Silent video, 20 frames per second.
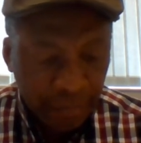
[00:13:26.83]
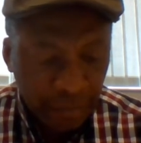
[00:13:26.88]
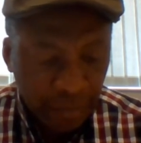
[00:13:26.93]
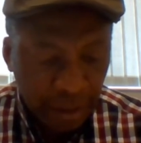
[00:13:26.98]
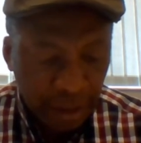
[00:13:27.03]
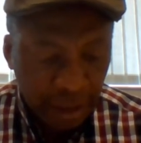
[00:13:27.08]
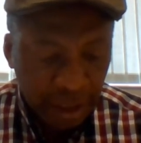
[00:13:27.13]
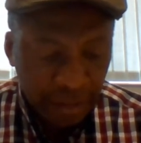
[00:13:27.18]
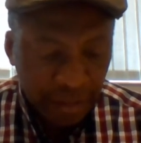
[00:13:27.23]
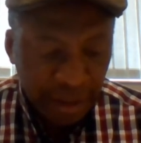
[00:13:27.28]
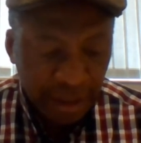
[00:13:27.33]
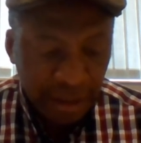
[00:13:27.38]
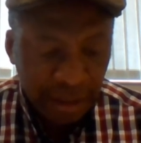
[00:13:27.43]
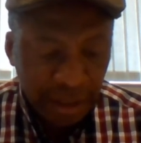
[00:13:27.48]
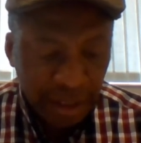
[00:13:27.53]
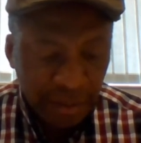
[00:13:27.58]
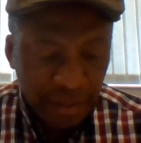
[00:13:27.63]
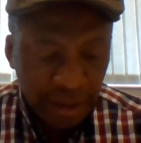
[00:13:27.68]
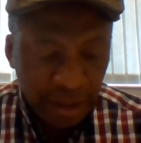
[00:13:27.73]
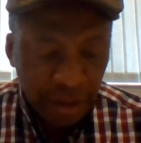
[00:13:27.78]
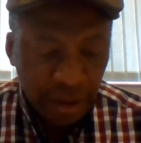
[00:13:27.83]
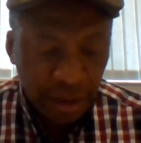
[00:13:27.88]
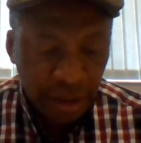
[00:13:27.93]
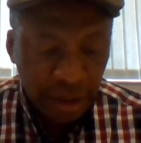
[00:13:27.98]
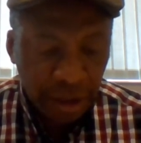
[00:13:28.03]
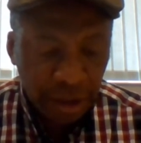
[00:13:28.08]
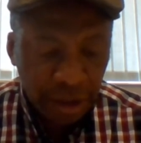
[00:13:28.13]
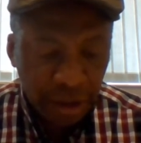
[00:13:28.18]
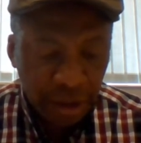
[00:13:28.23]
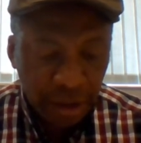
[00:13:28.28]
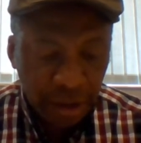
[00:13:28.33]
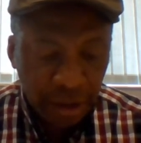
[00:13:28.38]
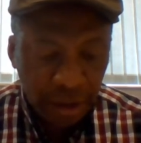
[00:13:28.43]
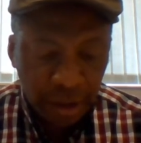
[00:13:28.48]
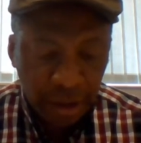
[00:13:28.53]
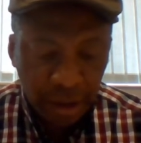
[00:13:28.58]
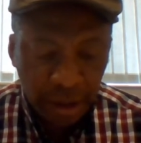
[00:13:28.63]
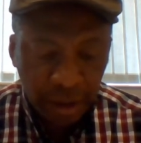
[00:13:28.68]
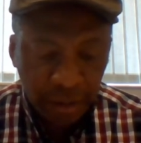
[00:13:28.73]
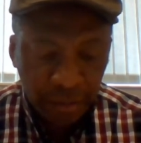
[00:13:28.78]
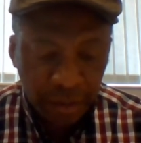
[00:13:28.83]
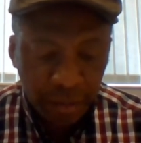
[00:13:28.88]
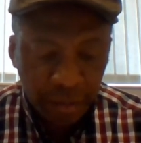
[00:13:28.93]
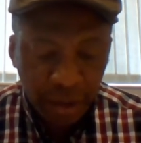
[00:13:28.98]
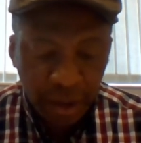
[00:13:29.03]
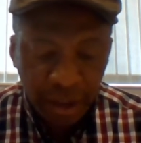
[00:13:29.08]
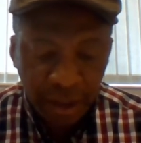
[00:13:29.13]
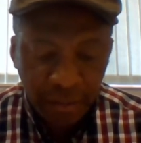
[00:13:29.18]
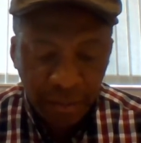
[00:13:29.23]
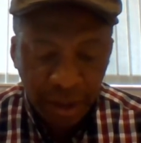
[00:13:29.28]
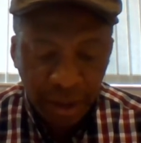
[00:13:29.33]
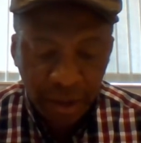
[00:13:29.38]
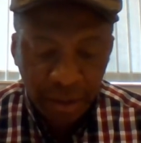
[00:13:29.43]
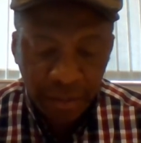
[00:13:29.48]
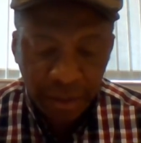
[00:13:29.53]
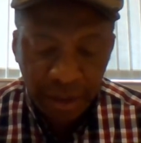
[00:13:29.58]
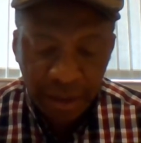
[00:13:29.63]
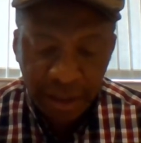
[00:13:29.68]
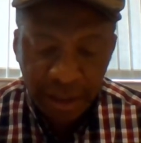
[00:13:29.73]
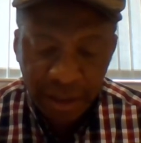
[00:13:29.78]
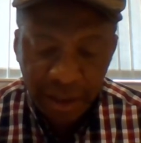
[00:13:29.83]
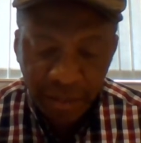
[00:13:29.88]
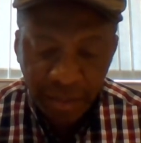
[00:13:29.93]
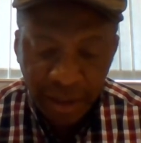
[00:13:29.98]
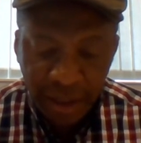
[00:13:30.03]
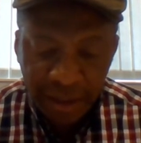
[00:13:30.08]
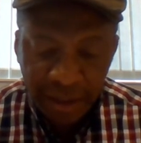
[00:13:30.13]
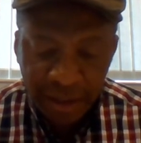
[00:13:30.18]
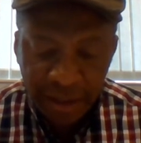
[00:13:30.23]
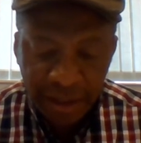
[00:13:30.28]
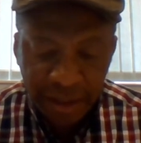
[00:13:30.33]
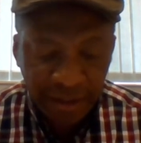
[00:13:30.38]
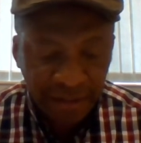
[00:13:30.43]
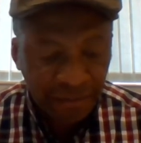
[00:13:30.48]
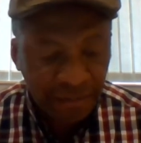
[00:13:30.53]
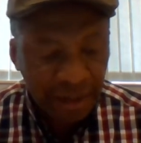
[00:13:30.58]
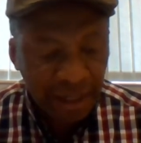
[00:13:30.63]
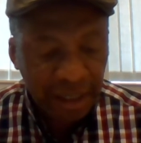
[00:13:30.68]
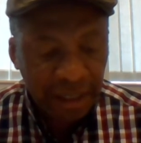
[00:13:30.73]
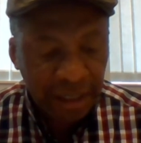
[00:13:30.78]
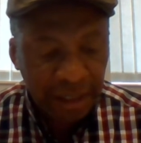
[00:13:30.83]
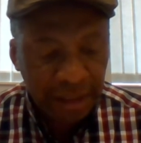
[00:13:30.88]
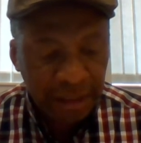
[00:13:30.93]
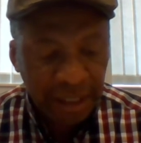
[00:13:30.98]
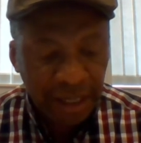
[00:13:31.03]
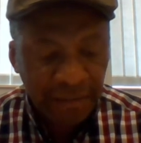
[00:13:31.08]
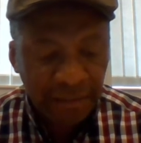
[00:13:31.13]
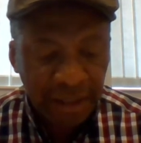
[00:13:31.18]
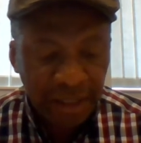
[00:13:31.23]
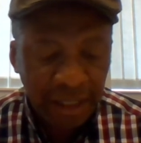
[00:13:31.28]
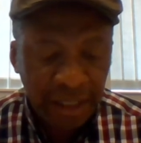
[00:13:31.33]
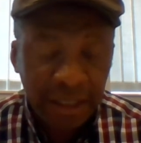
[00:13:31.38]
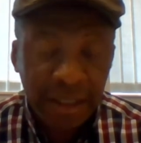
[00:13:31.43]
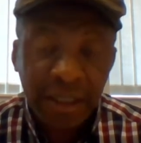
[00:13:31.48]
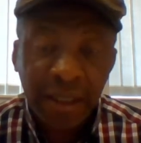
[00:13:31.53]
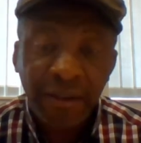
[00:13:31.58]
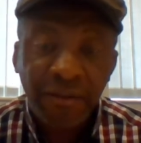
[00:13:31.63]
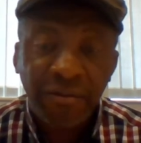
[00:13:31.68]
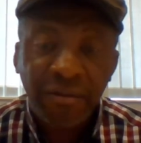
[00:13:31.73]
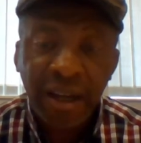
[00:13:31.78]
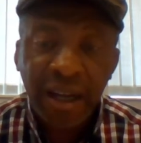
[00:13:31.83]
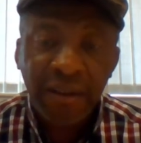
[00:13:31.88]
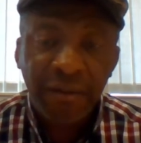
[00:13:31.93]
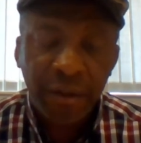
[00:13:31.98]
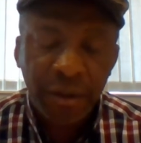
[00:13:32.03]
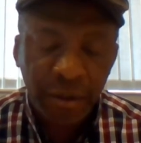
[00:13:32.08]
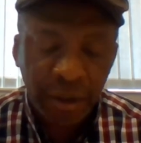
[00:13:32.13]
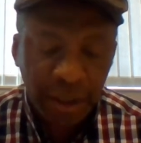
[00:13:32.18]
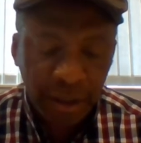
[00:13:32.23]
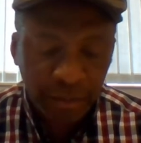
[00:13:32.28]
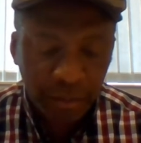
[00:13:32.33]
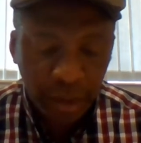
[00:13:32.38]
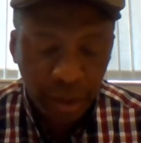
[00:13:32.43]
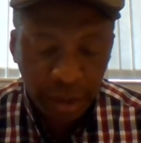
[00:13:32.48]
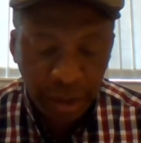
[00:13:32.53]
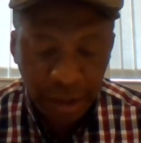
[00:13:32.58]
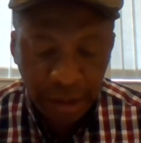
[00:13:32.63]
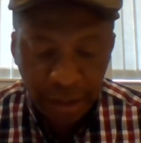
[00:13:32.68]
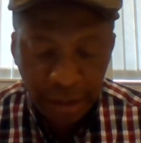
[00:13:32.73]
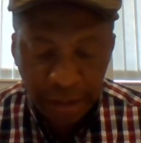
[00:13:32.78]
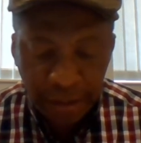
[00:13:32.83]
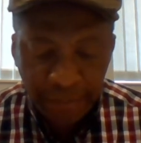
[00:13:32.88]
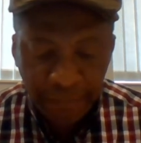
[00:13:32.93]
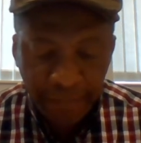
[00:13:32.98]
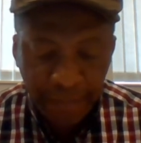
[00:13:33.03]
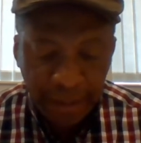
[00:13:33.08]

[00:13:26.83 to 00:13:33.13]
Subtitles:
As part of terms and conditions, small and medium-scale enterprises are defined as having less than 500 employees